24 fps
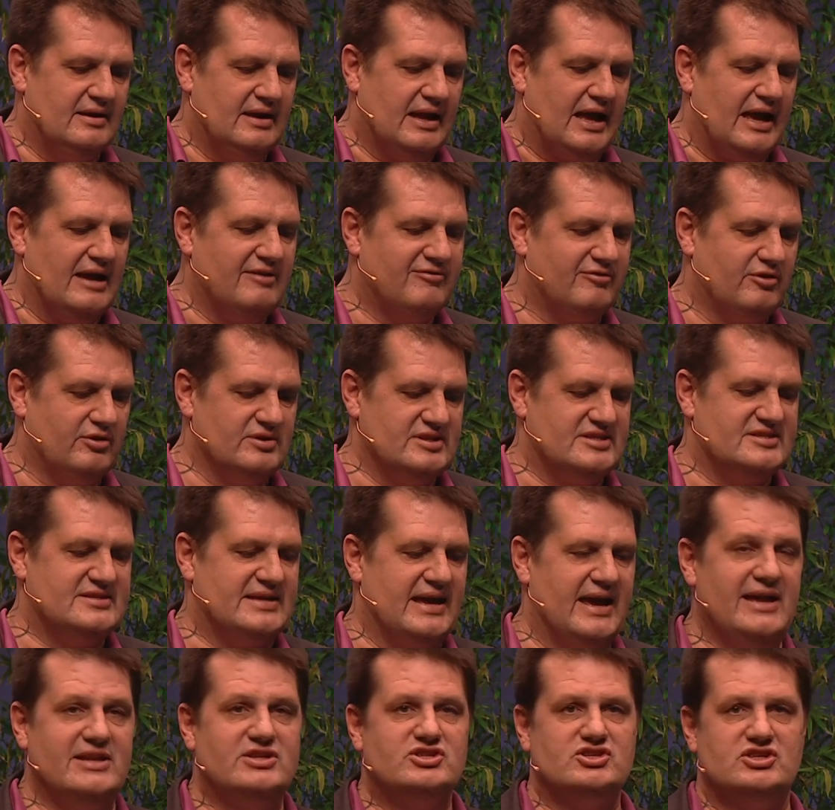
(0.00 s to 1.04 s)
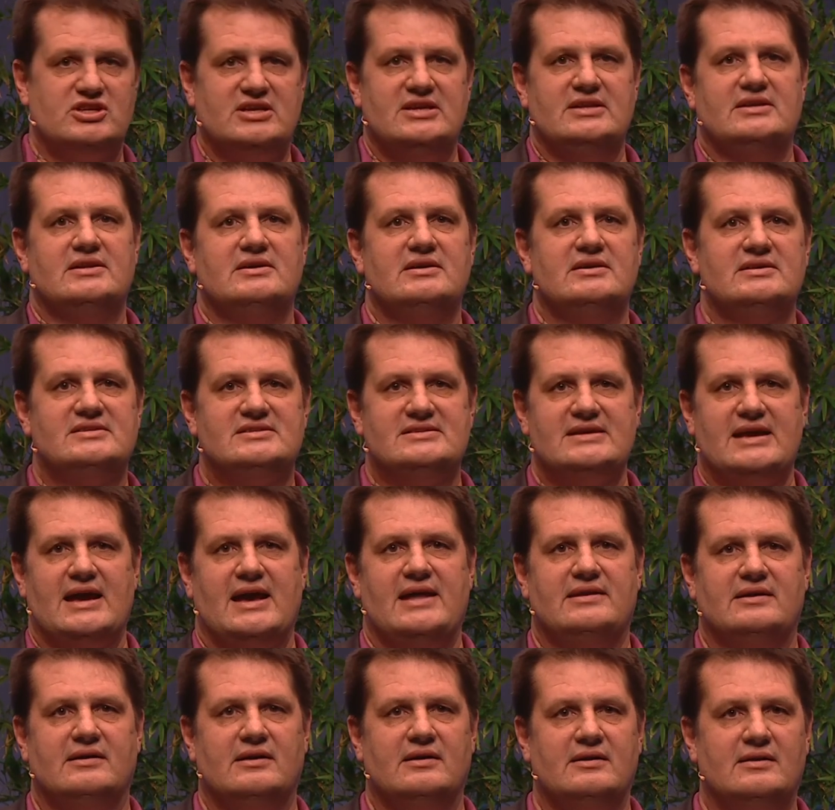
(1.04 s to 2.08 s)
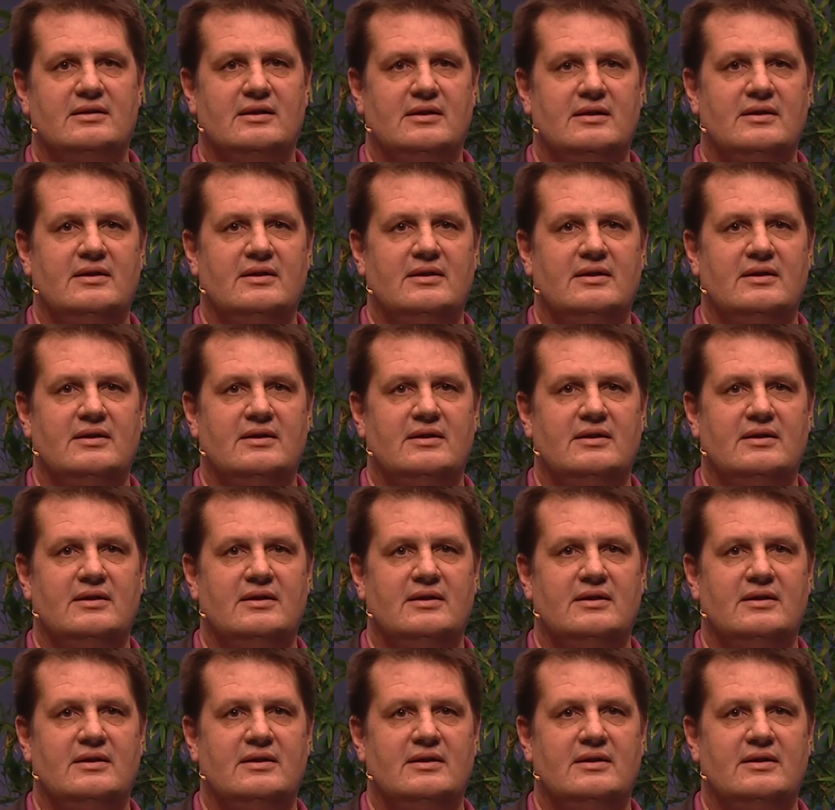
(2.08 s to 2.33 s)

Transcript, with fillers: live on stage in a theater